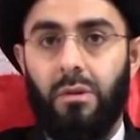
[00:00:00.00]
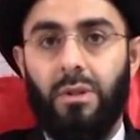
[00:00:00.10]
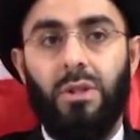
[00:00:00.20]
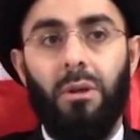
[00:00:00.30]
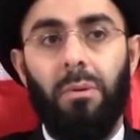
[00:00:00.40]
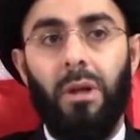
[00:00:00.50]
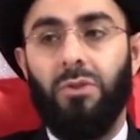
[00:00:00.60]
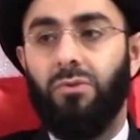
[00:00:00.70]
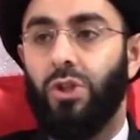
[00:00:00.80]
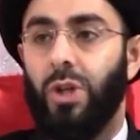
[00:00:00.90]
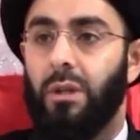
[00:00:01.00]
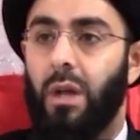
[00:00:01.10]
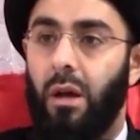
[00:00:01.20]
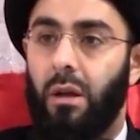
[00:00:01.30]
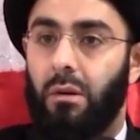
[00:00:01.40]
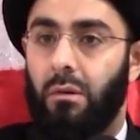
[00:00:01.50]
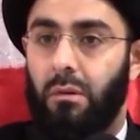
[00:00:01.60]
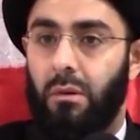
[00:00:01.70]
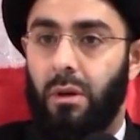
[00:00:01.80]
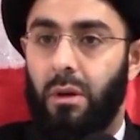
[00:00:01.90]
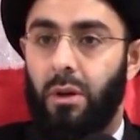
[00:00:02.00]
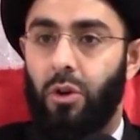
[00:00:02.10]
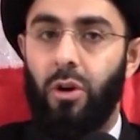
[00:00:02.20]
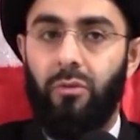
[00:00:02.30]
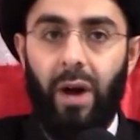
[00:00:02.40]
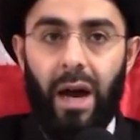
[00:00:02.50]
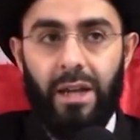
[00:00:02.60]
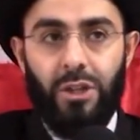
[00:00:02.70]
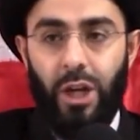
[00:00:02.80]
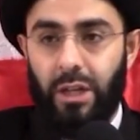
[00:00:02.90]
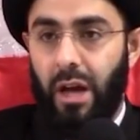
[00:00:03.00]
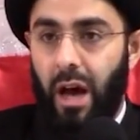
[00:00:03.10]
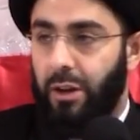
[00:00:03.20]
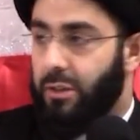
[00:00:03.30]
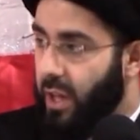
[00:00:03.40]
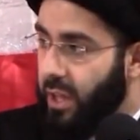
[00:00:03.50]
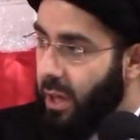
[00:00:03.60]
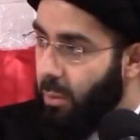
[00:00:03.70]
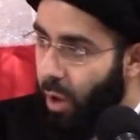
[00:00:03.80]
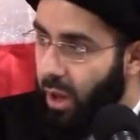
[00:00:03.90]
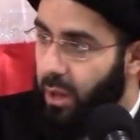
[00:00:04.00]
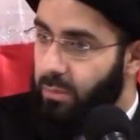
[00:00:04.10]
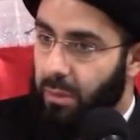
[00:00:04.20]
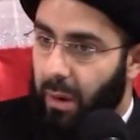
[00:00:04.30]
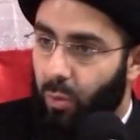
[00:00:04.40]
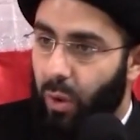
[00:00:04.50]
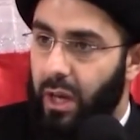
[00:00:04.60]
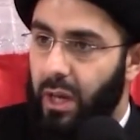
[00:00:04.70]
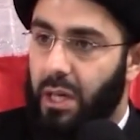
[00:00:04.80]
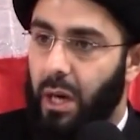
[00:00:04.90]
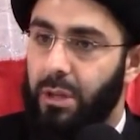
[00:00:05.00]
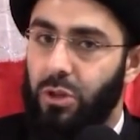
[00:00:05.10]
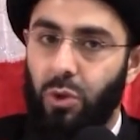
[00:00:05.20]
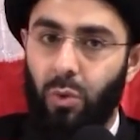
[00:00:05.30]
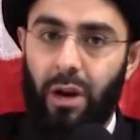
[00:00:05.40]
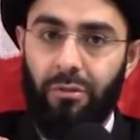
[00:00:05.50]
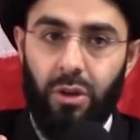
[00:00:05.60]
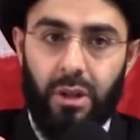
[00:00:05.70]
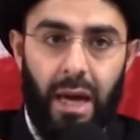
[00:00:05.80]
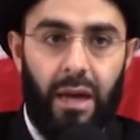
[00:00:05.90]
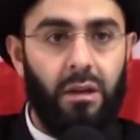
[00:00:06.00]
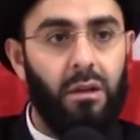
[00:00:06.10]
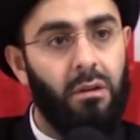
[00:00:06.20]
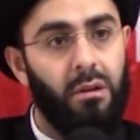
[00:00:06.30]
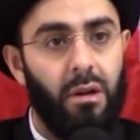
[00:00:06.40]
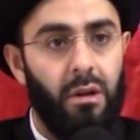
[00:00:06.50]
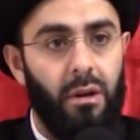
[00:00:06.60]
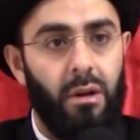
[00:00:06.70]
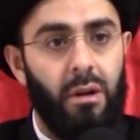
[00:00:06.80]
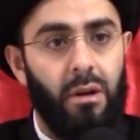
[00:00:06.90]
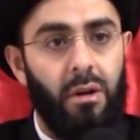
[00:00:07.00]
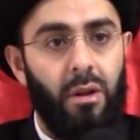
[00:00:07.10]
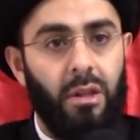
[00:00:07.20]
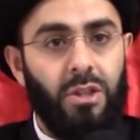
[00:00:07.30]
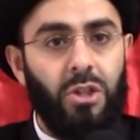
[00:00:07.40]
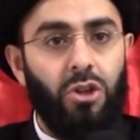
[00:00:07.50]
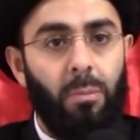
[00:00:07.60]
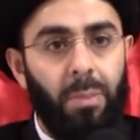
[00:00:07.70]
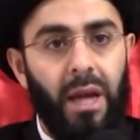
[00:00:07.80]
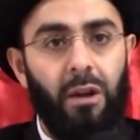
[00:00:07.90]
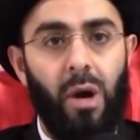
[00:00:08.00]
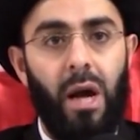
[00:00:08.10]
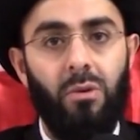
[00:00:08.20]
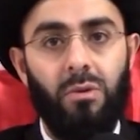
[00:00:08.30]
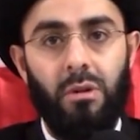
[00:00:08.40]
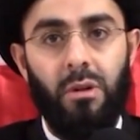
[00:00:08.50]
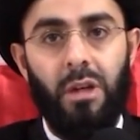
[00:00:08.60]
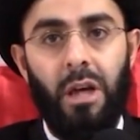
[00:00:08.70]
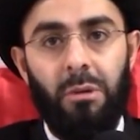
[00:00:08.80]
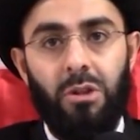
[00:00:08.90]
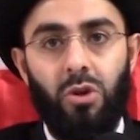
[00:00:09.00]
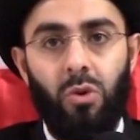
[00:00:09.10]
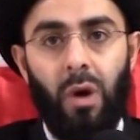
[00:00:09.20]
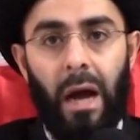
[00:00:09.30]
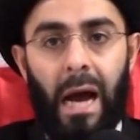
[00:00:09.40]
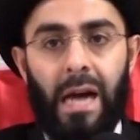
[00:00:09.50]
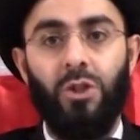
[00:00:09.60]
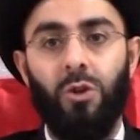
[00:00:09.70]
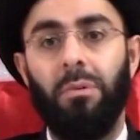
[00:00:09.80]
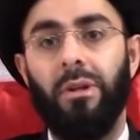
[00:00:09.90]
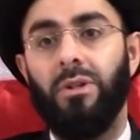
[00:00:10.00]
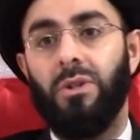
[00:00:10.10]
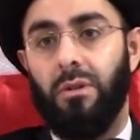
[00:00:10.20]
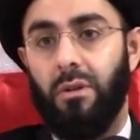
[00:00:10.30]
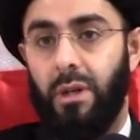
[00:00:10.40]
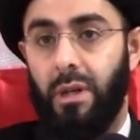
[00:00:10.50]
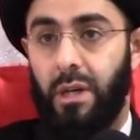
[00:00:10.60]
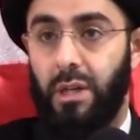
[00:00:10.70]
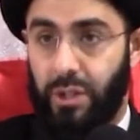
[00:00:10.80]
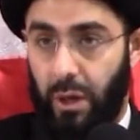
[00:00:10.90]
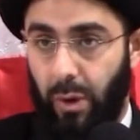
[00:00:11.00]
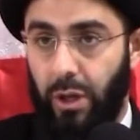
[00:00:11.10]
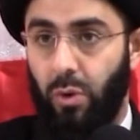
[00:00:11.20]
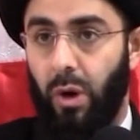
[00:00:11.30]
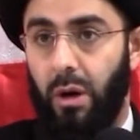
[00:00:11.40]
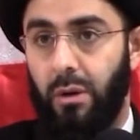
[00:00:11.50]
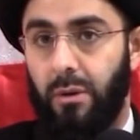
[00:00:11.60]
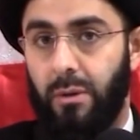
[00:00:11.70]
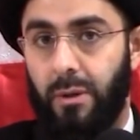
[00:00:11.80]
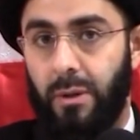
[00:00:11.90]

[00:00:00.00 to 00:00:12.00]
This is a place for shaitan. You're inviting shaitan, you're telling him, Welcome to my wedding, come and do whatever you'd like. This is your playground. Come and do as you please. Is that what you want?